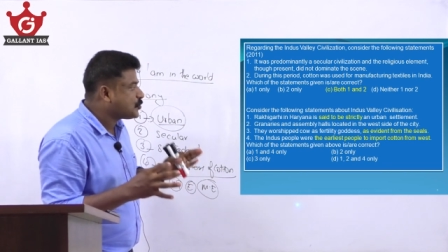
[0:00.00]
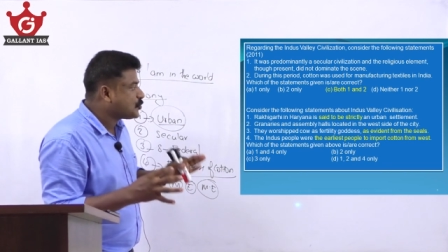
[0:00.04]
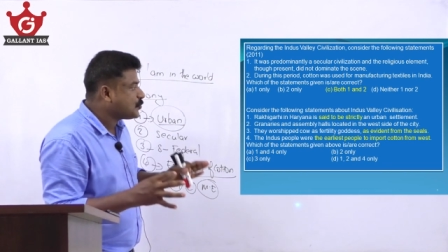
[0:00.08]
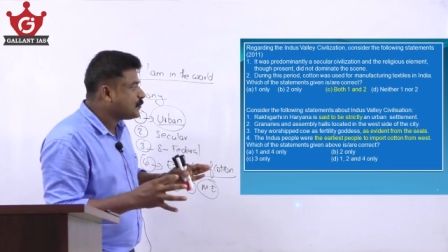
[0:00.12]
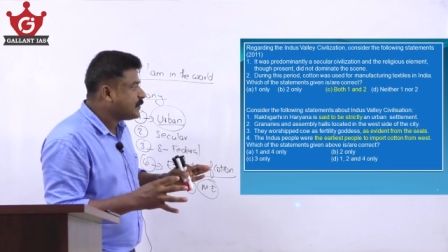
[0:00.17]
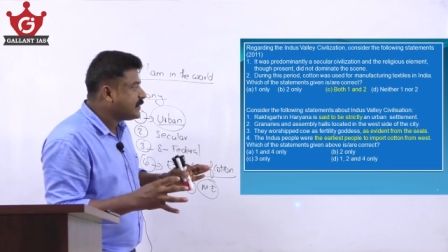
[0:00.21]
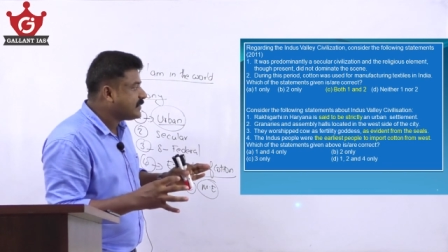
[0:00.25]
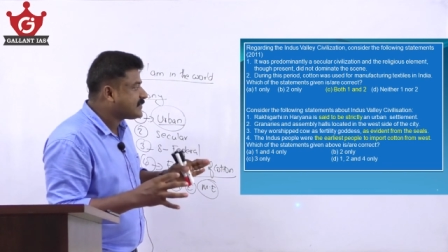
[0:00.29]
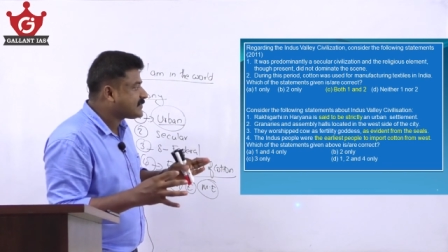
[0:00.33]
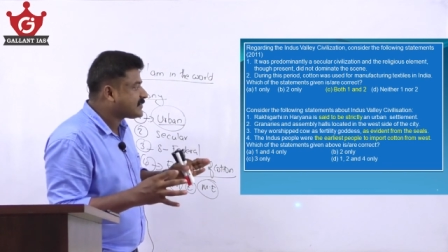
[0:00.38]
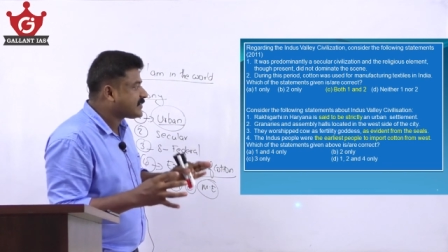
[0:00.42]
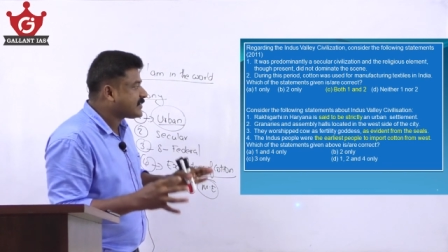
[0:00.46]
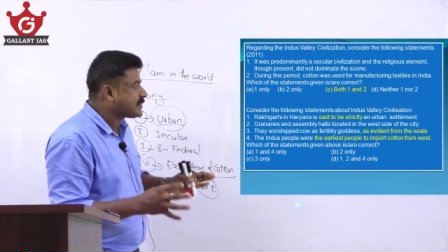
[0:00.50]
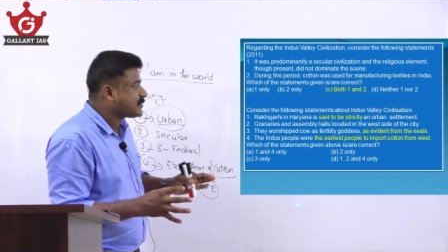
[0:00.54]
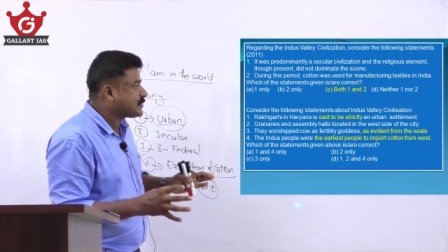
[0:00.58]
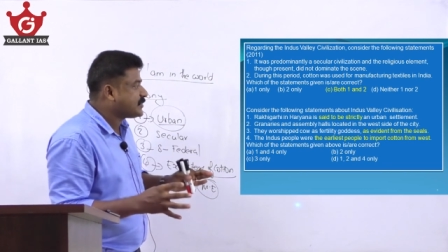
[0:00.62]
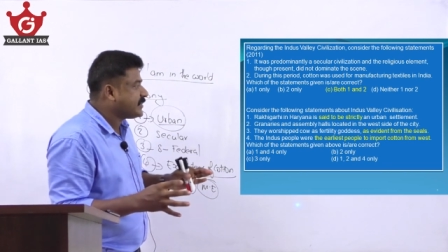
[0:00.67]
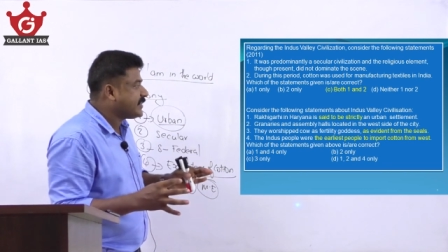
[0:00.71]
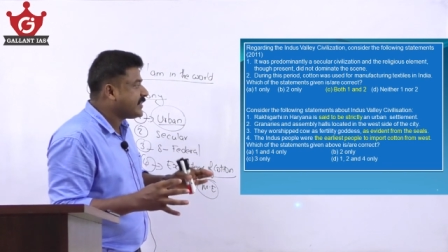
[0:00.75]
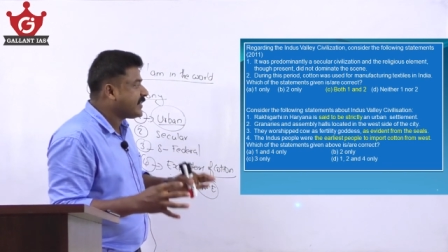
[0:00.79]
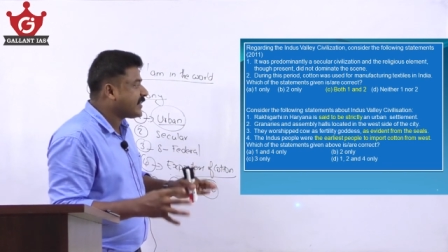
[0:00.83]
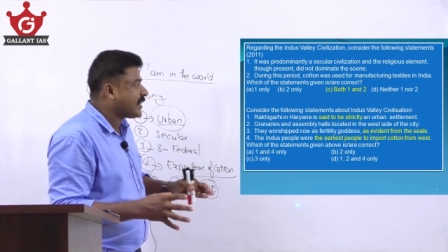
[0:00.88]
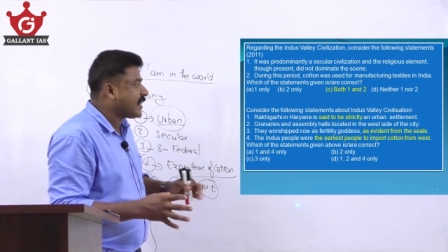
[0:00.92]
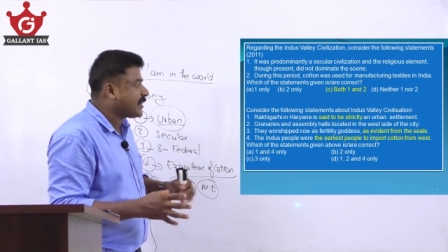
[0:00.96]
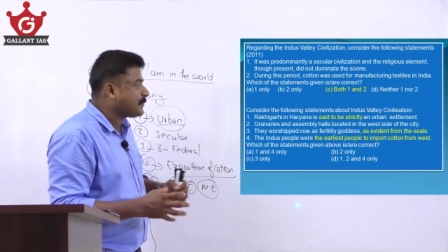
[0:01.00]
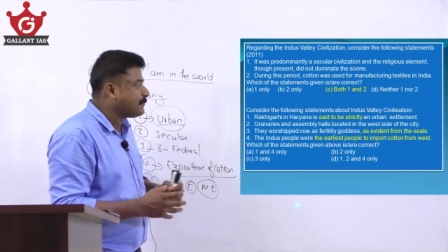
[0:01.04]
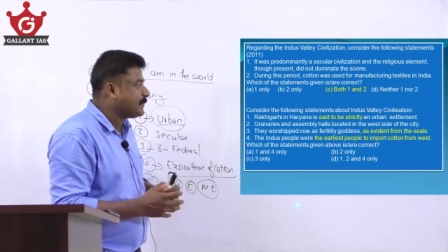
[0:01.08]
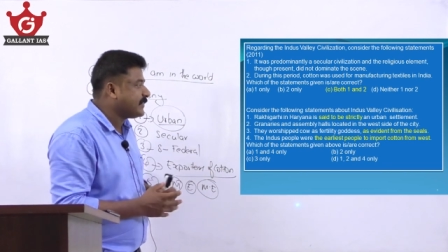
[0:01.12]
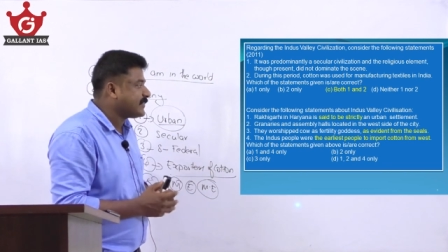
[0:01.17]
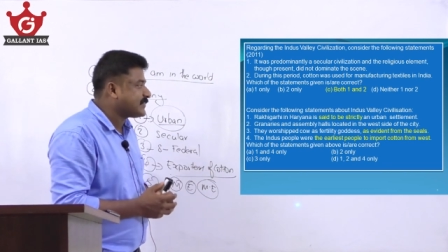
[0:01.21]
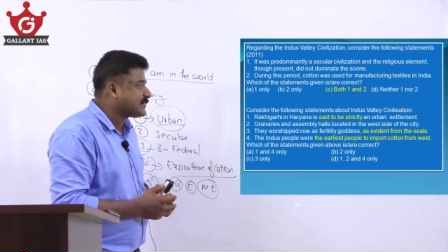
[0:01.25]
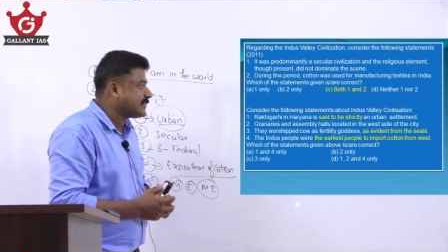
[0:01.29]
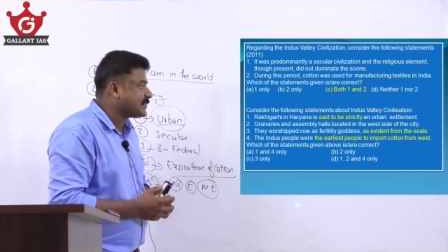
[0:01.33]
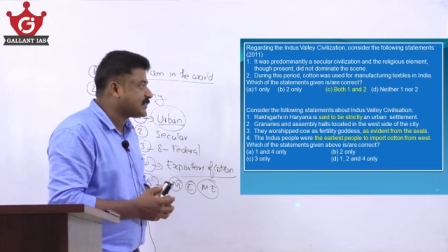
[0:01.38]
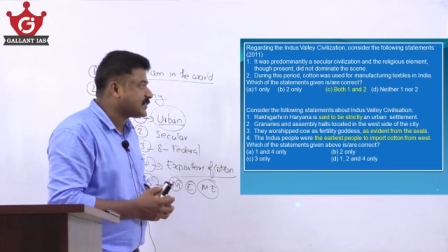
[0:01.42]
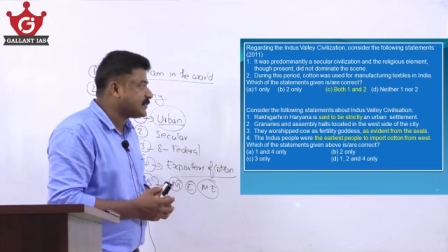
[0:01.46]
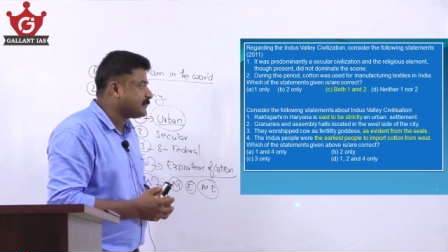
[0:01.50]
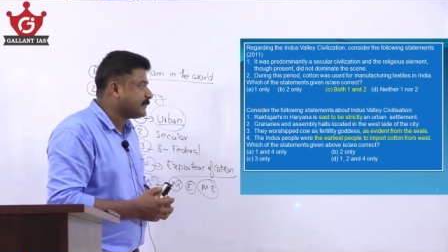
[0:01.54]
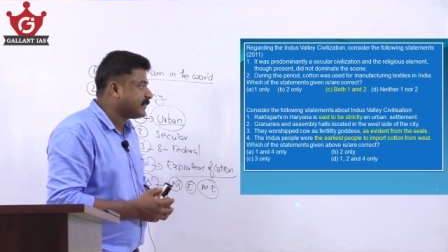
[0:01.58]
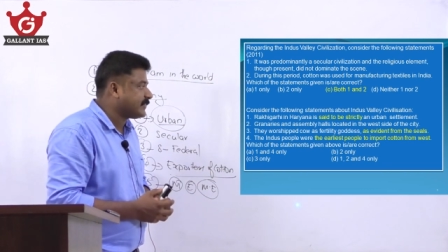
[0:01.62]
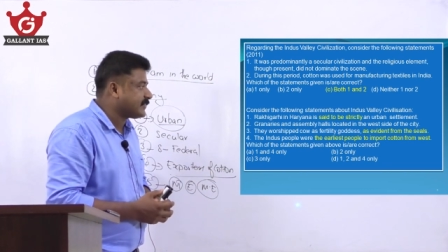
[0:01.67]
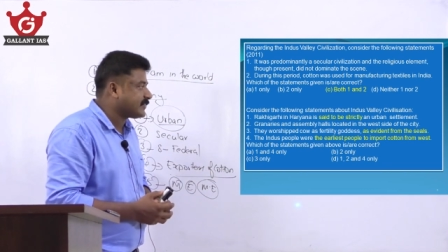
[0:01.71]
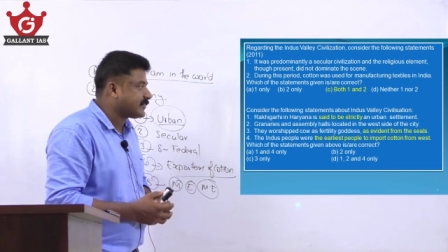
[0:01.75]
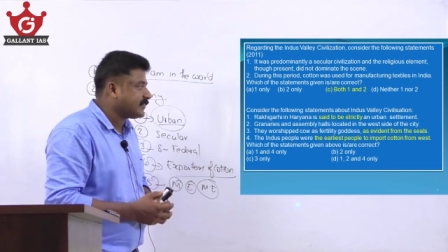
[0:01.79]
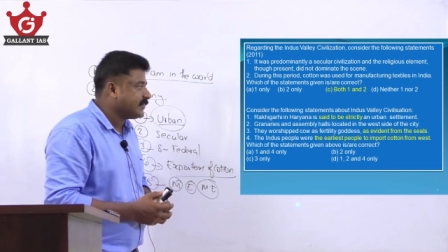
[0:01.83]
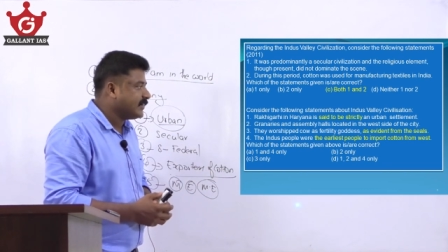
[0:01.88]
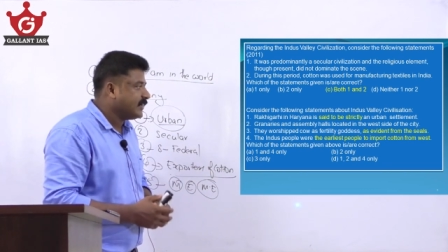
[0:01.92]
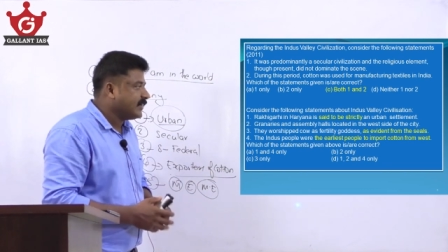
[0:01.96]
to be strictly an urban
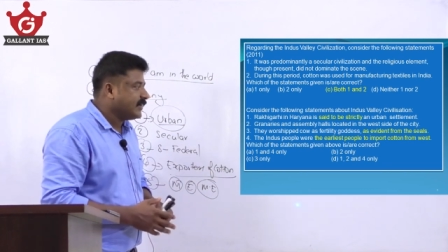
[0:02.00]
settlement.